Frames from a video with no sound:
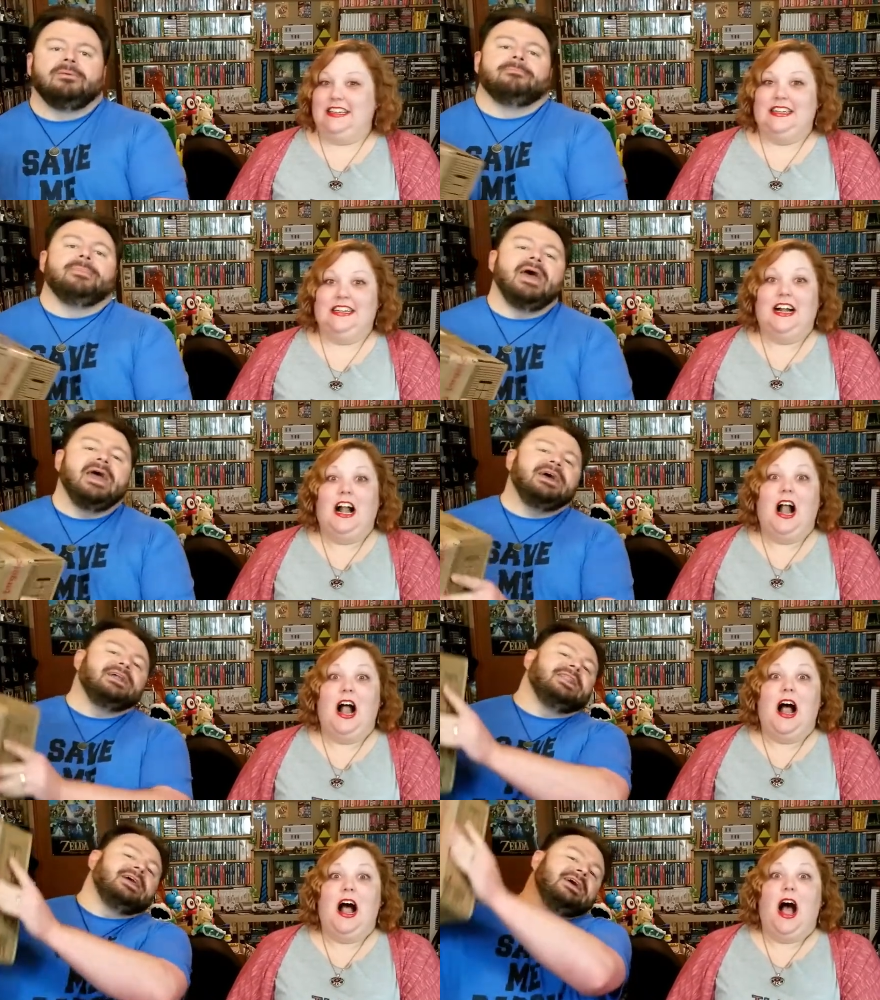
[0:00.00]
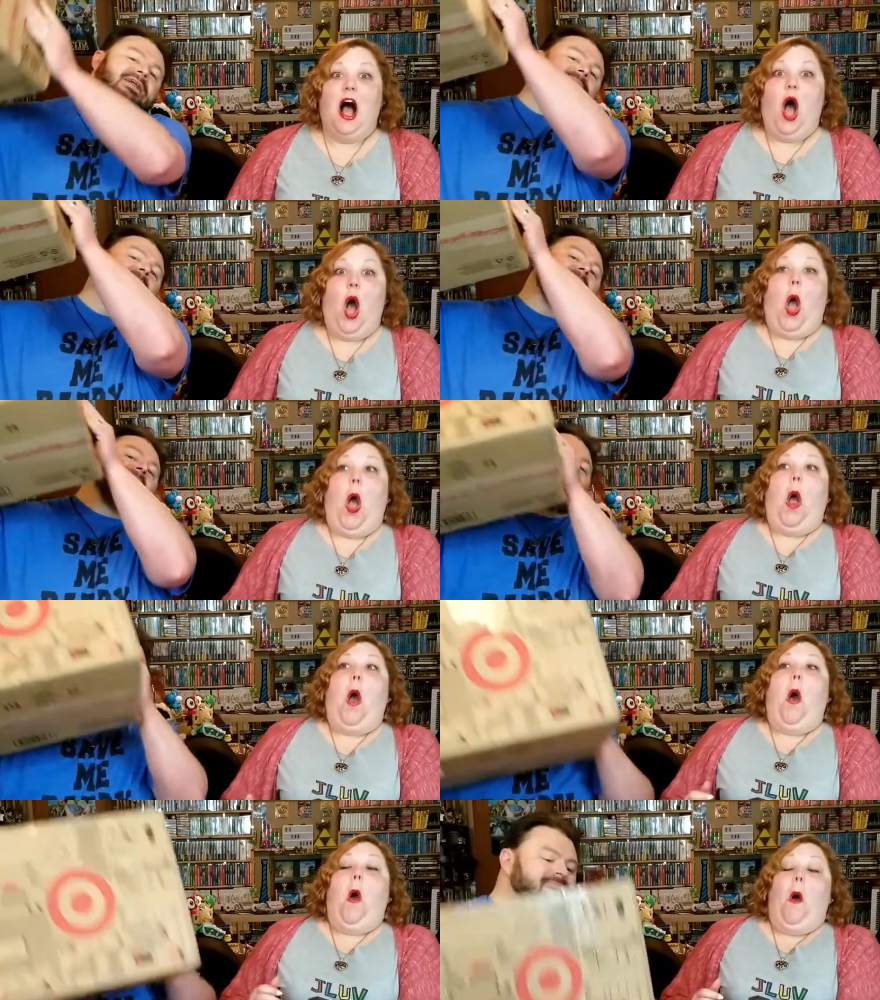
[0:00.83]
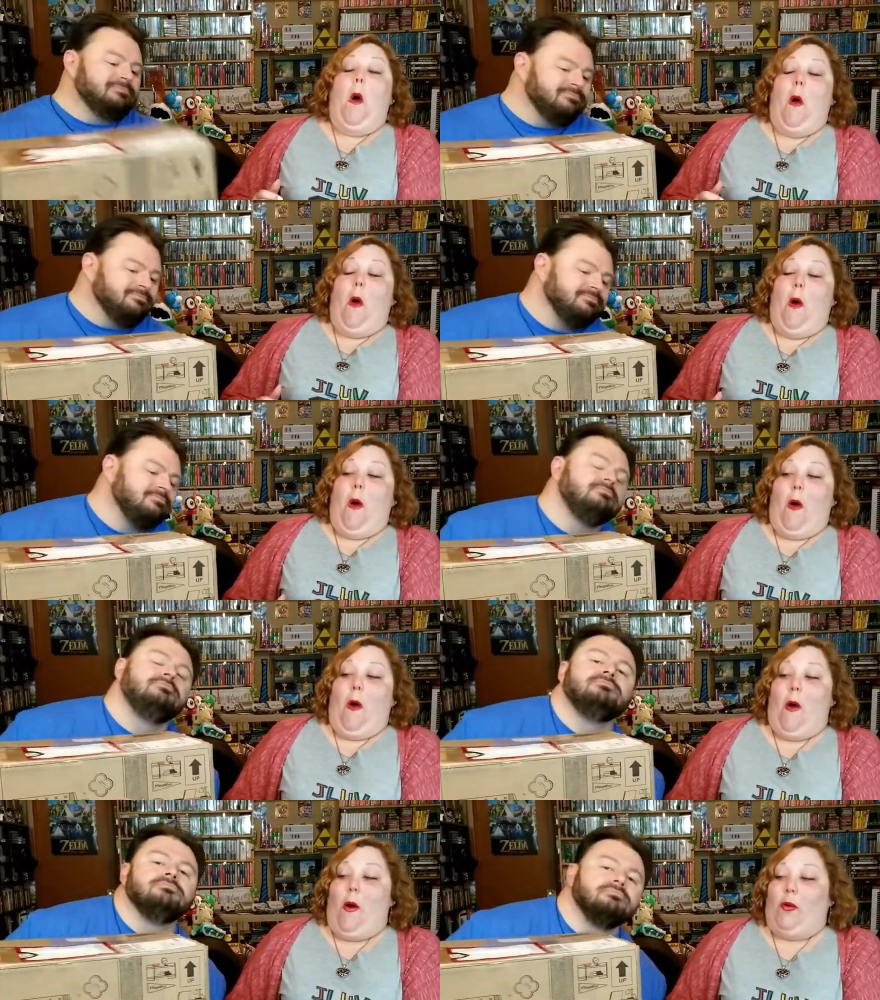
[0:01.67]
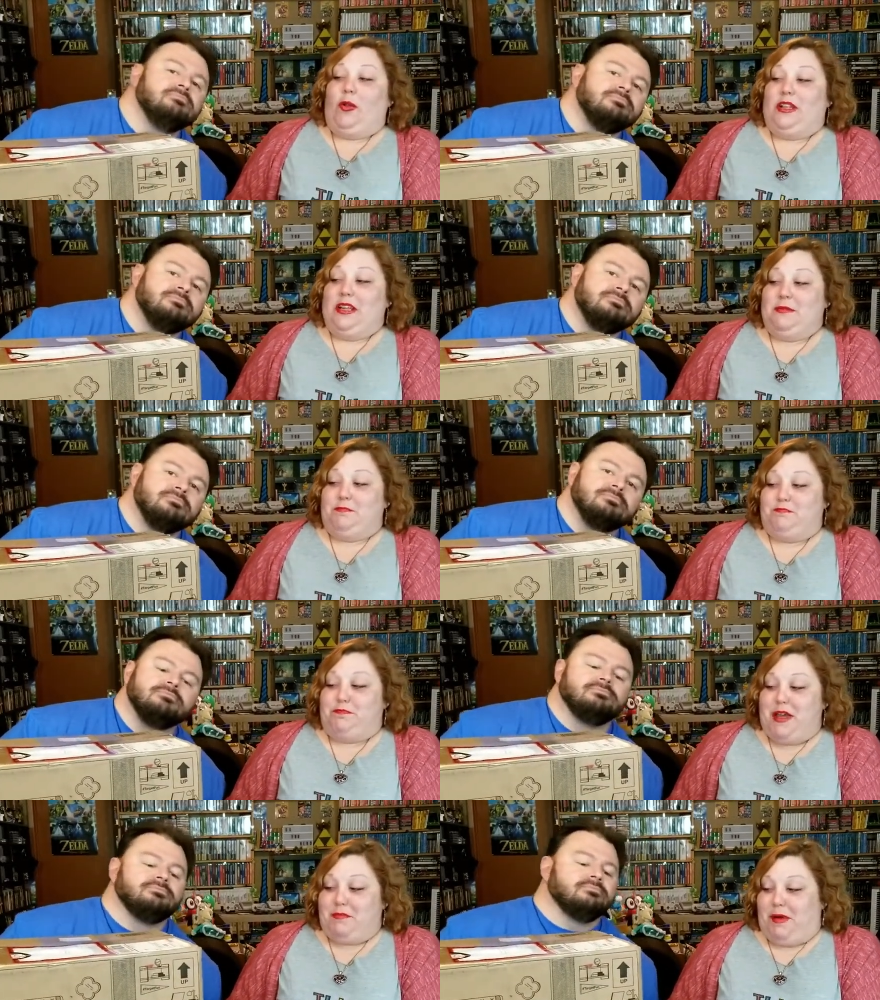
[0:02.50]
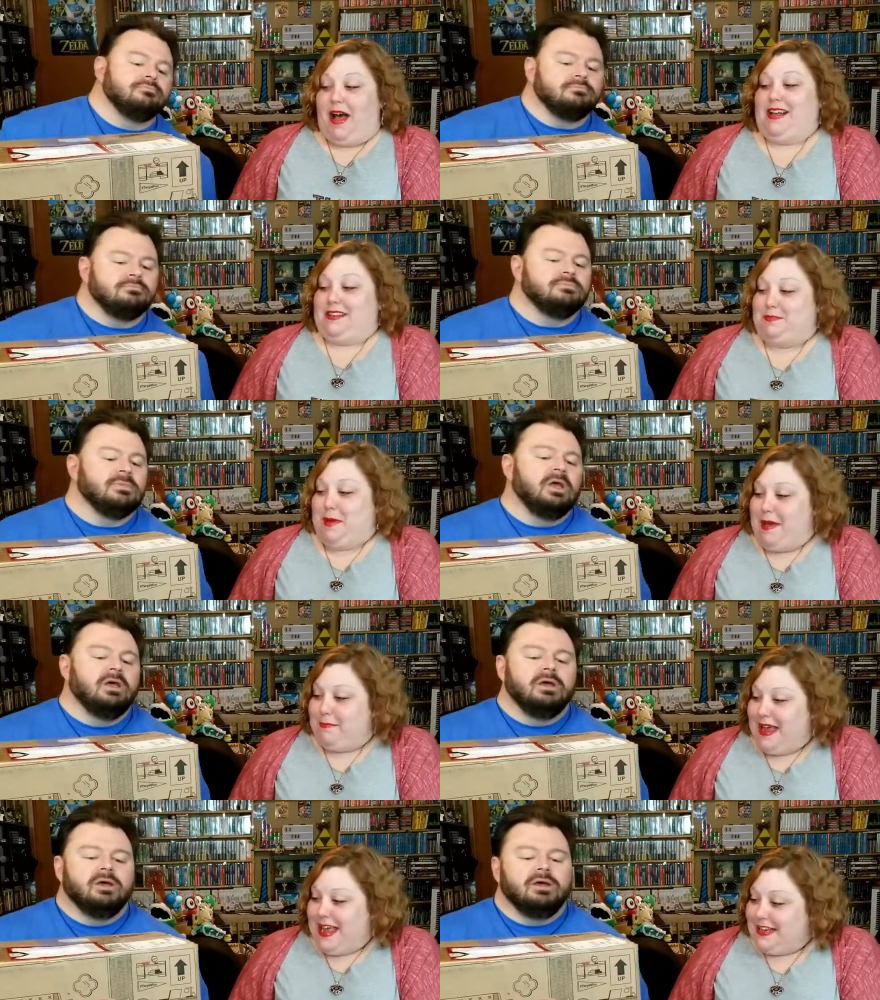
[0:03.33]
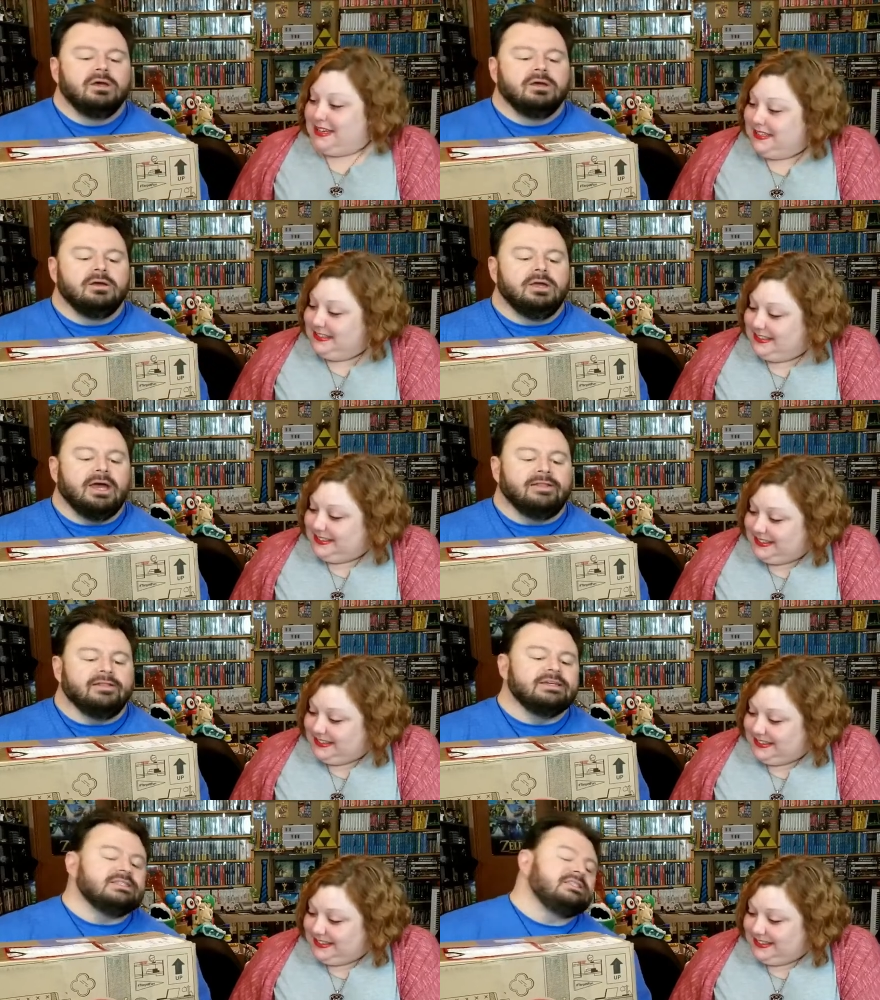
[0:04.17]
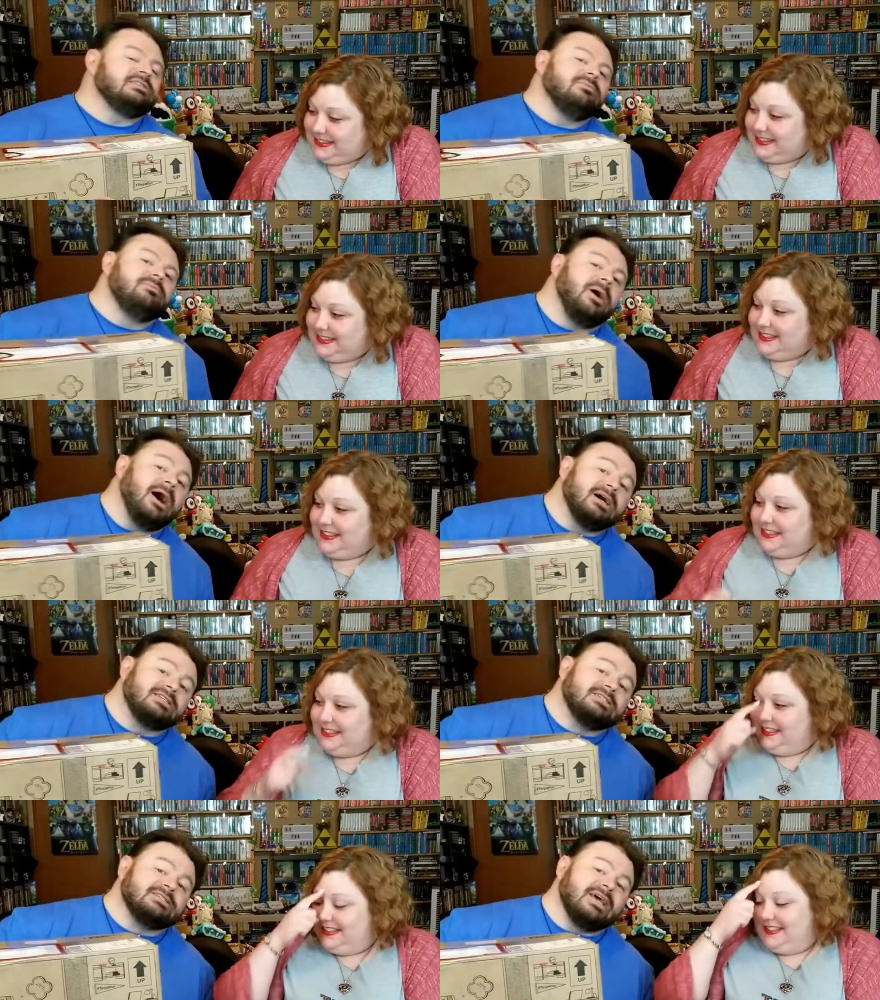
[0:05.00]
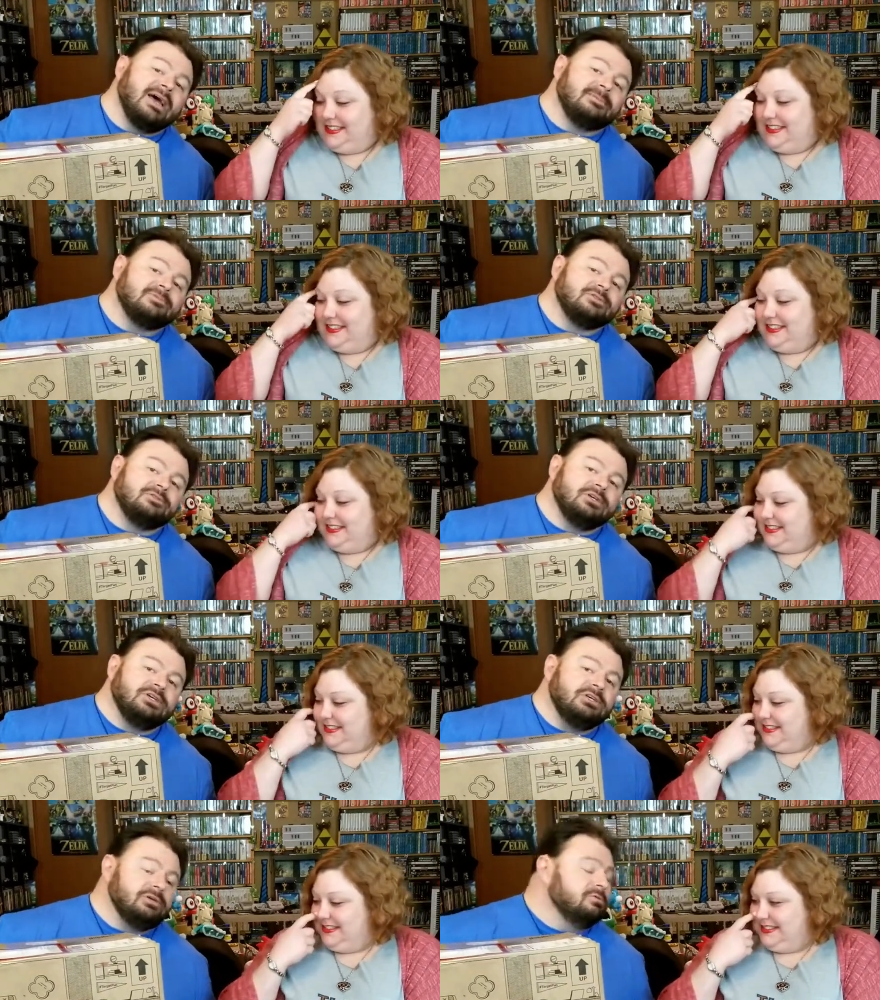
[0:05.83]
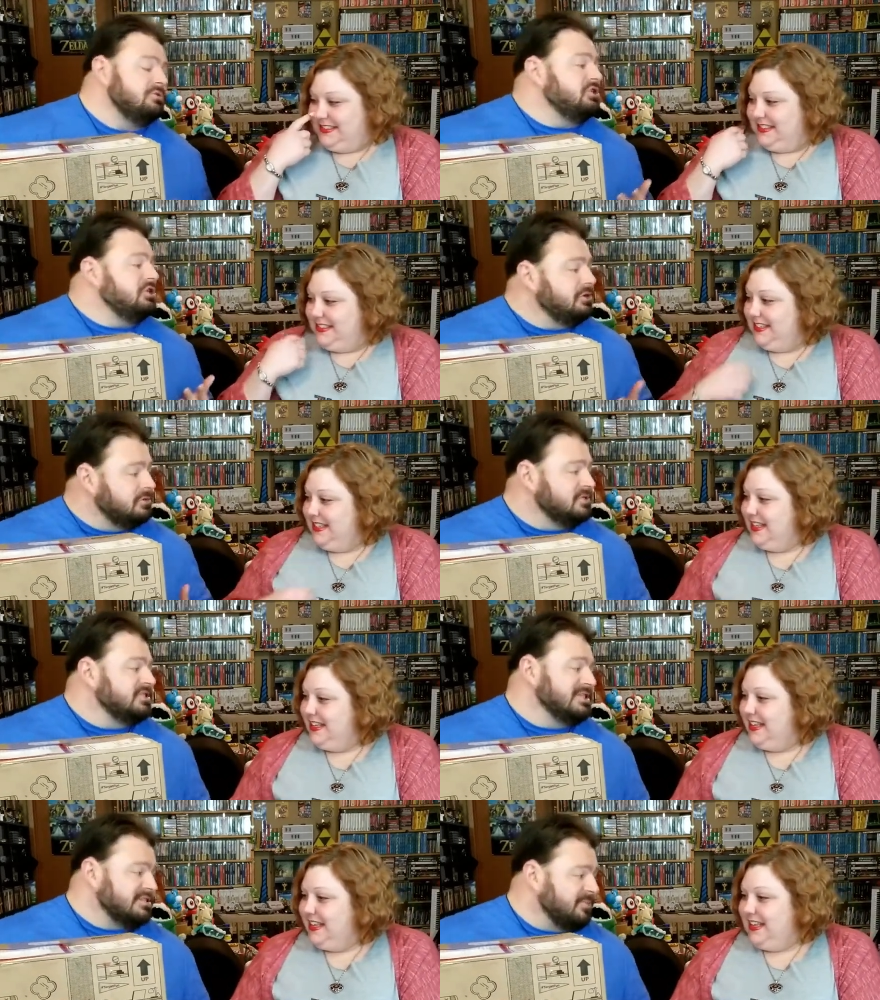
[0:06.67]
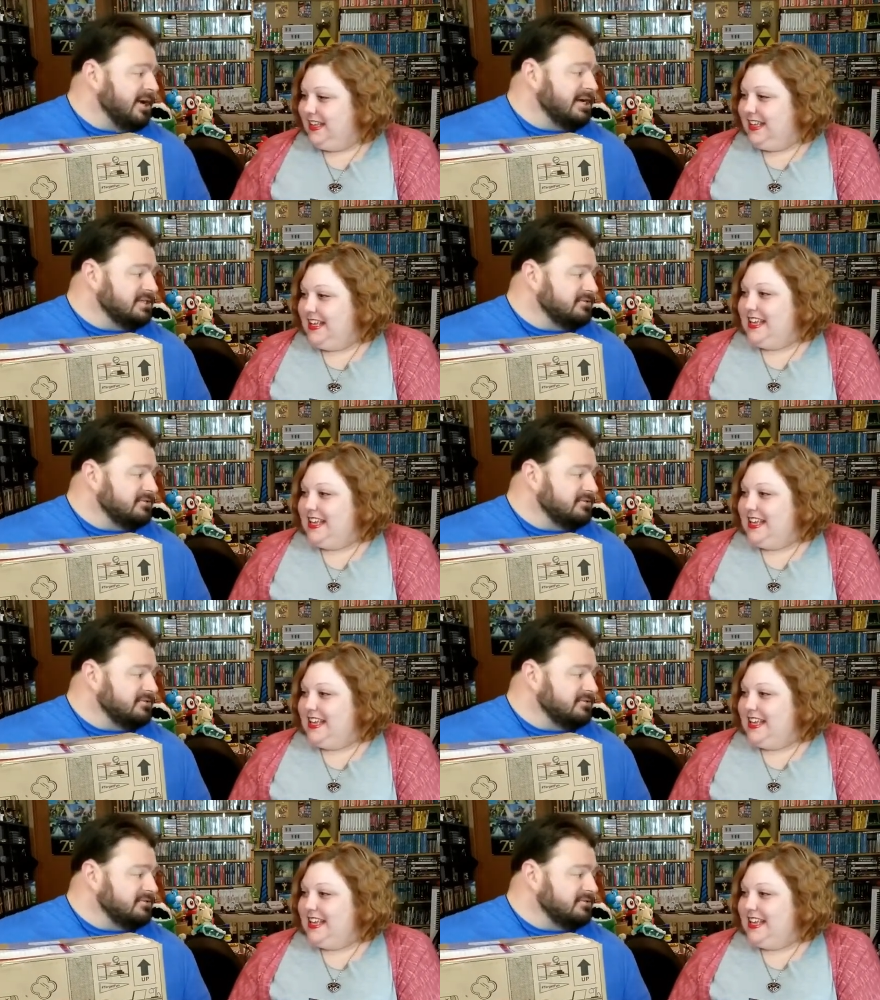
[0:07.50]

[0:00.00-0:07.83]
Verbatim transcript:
Speaker 1: Mail in mail.
Speaker 2: Holy big box, Batman!
Speaker 1: Yeah, this box is absolutely huge. Who is this box